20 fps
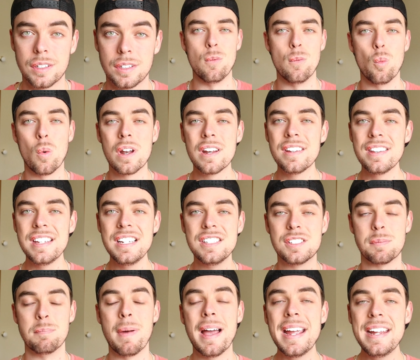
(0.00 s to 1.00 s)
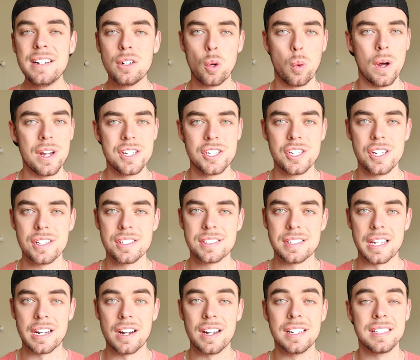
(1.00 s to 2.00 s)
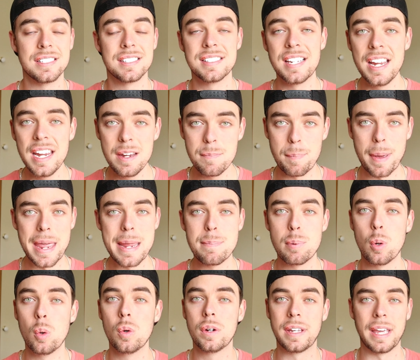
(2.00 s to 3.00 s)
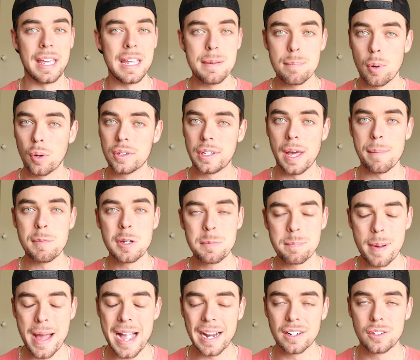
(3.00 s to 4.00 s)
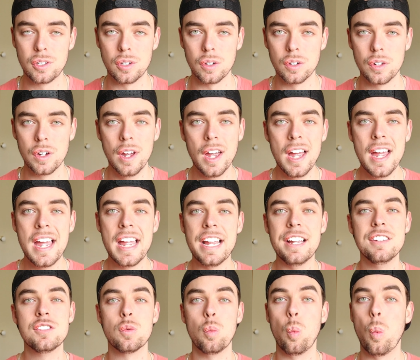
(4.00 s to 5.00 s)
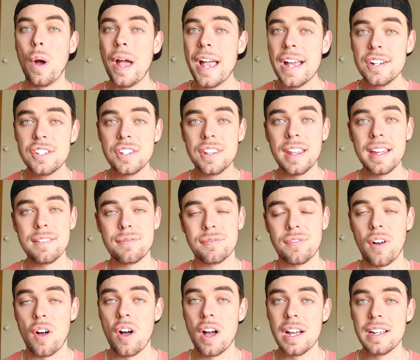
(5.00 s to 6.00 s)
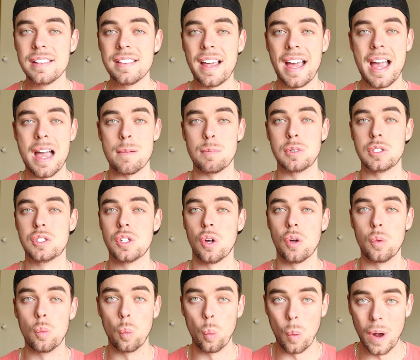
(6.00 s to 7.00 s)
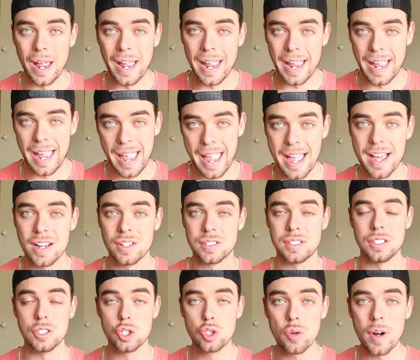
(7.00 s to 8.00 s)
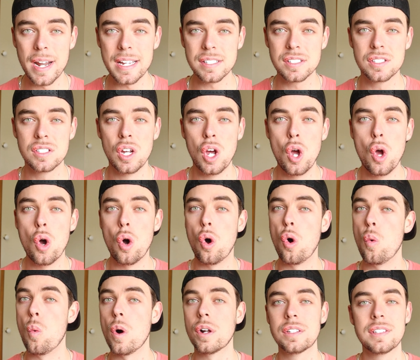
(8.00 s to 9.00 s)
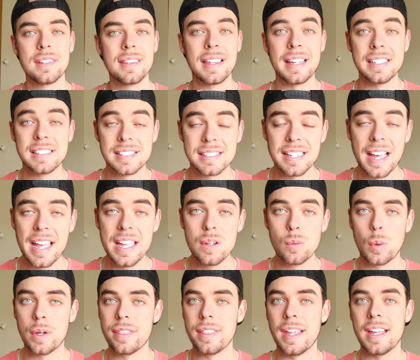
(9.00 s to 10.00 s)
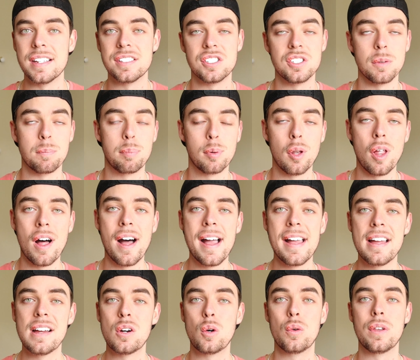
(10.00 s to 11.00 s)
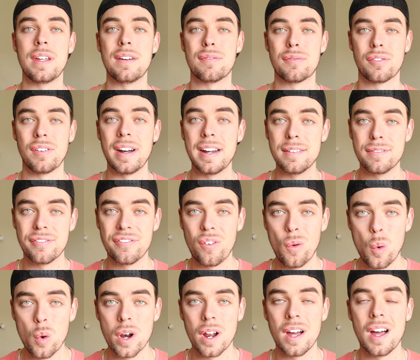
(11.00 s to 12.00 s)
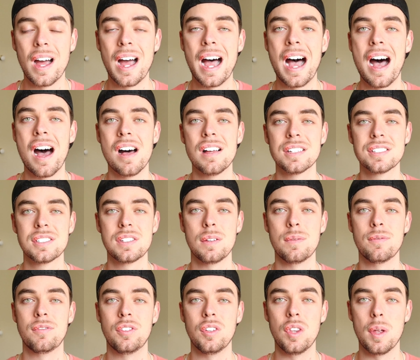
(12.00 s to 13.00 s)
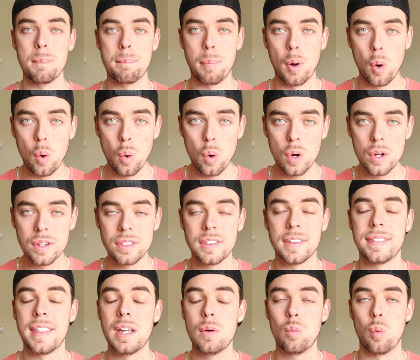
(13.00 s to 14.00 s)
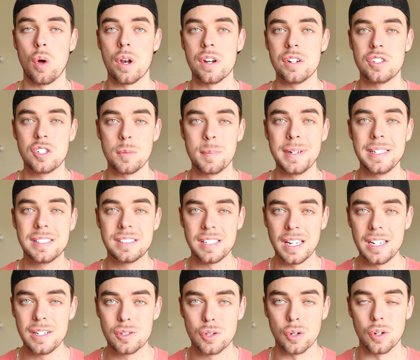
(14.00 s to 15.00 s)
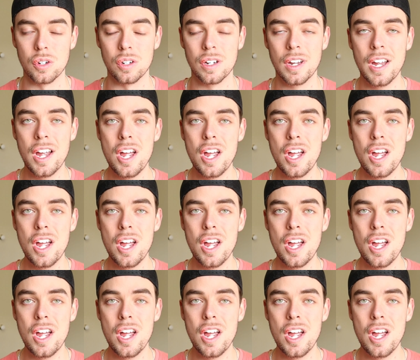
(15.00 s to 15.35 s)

And one of these main questions that I see people keep on coming back to is, where do they find the Amazon warehouse address, or what do they say when their supplier or their freight forwarder asks them for the port that they want it to be sent to?